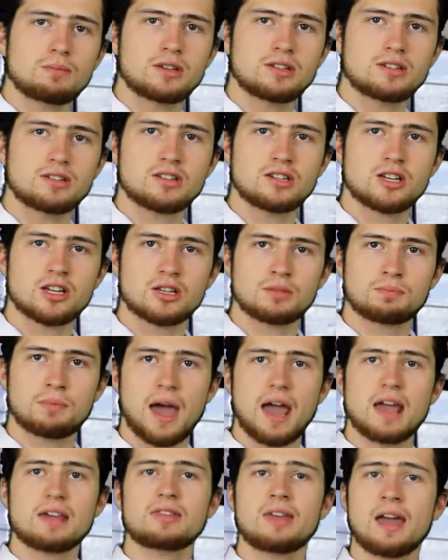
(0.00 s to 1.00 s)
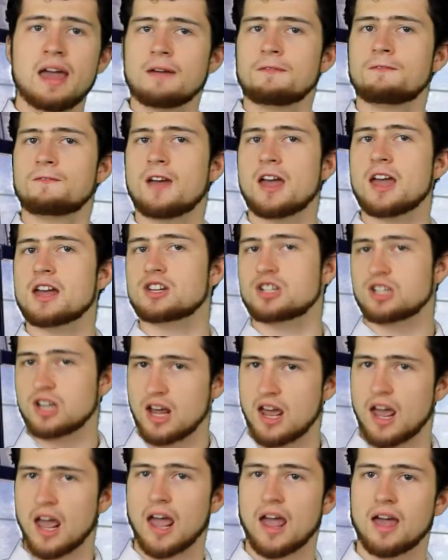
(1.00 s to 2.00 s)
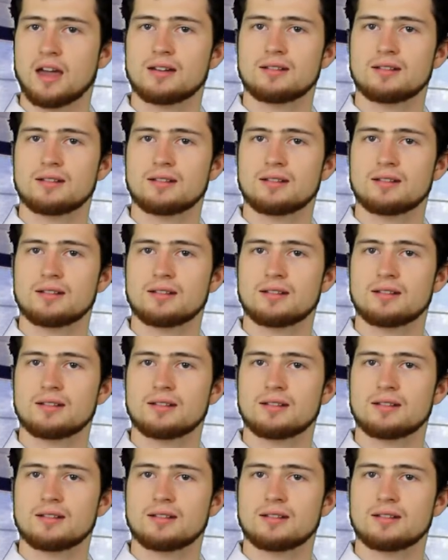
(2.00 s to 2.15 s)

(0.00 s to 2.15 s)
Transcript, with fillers: businesses pay their fair share.